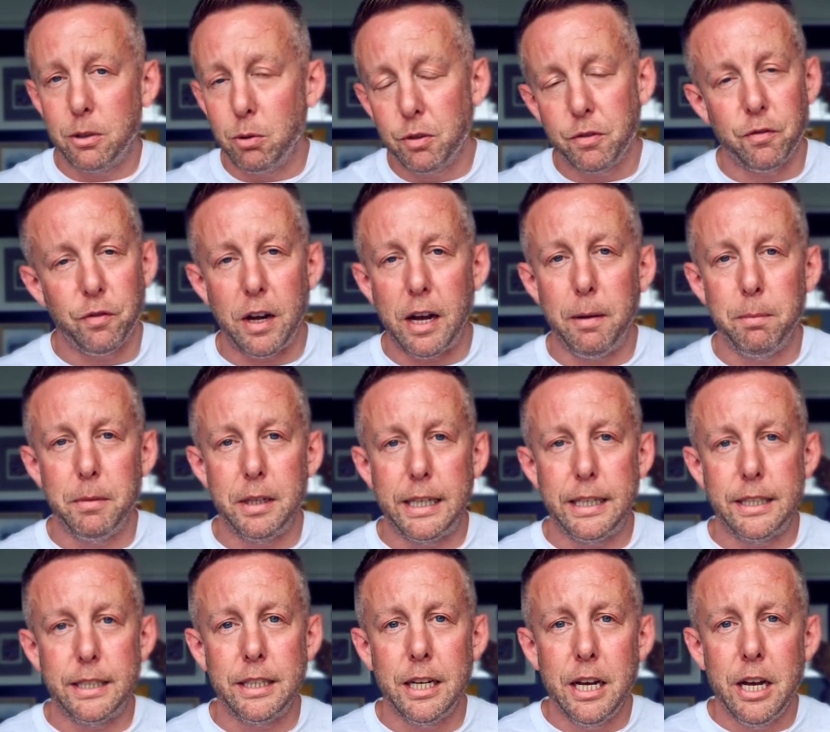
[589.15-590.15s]
those
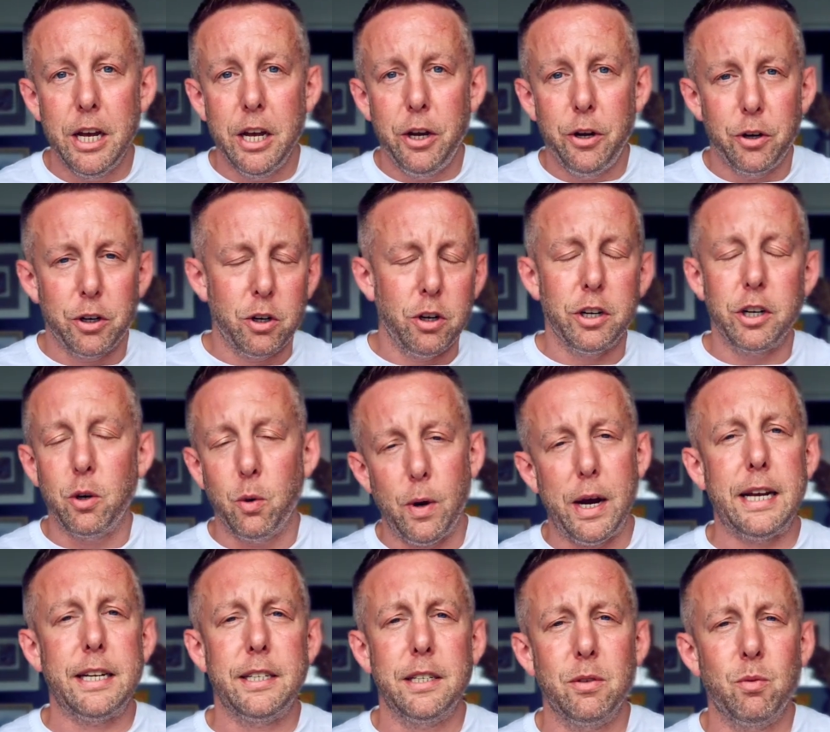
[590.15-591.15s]
families who are going to
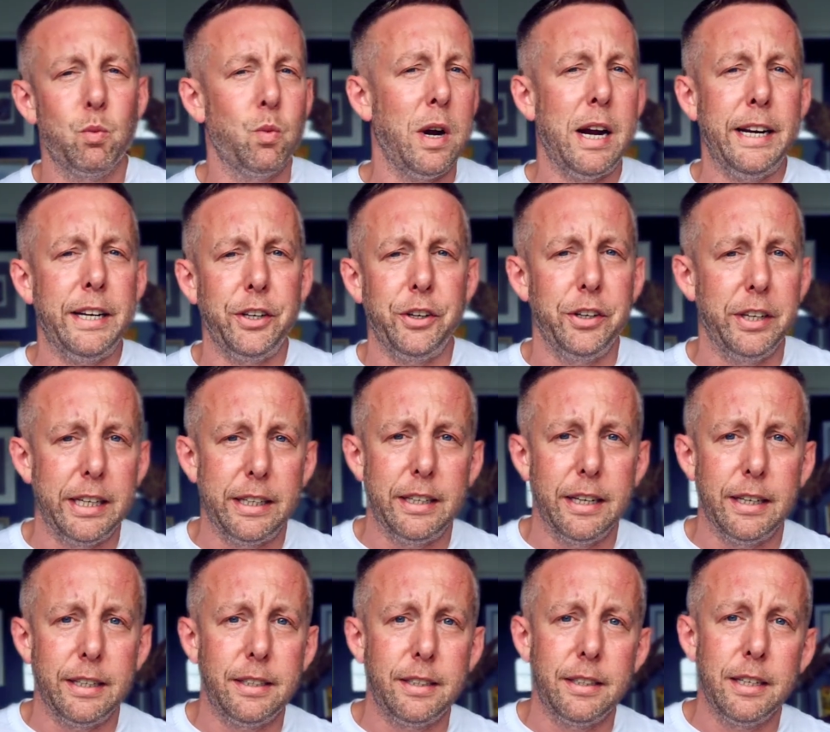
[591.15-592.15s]
question, why do you need
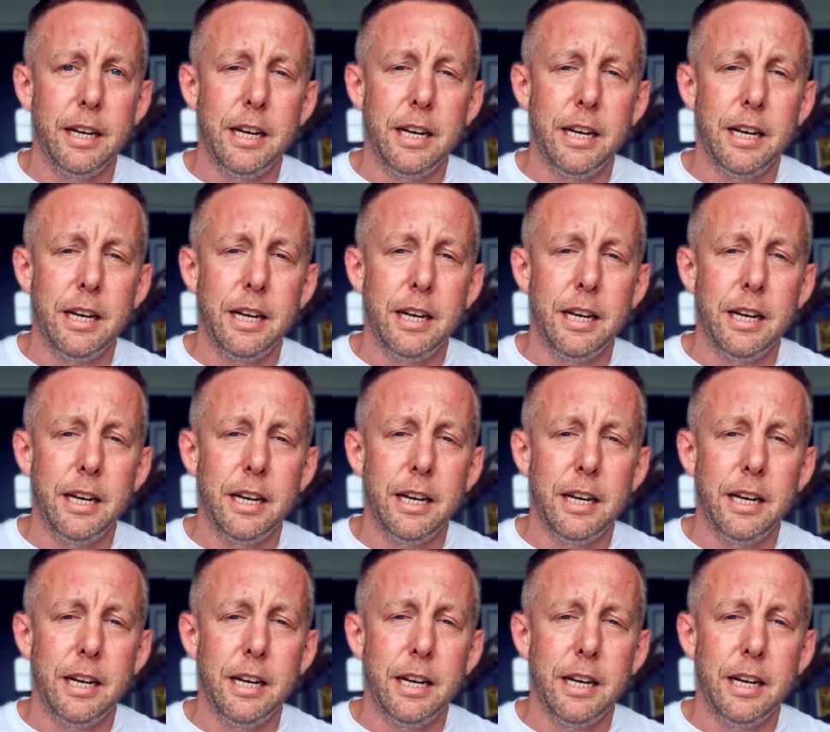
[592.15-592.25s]
this?